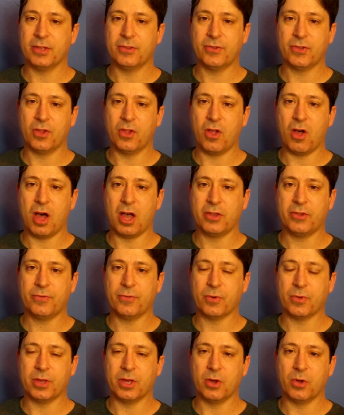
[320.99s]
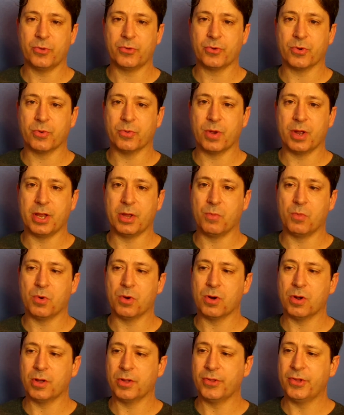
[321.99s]
it's a loss for the ultra running
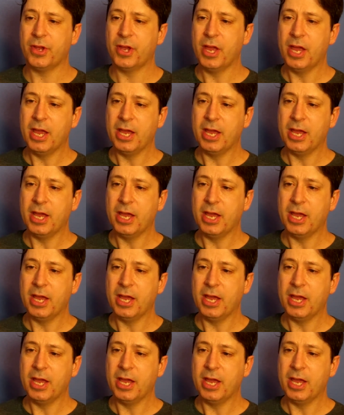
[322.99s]
world.